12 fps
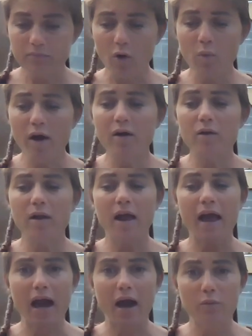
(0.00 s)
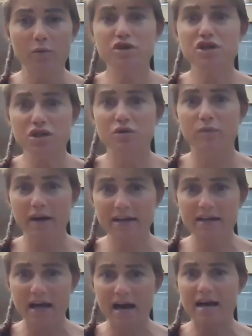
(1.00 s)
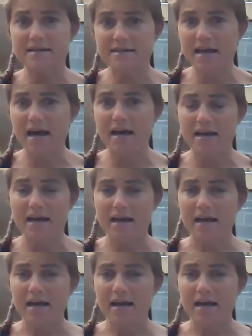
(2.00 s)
Well, I want you to recognize that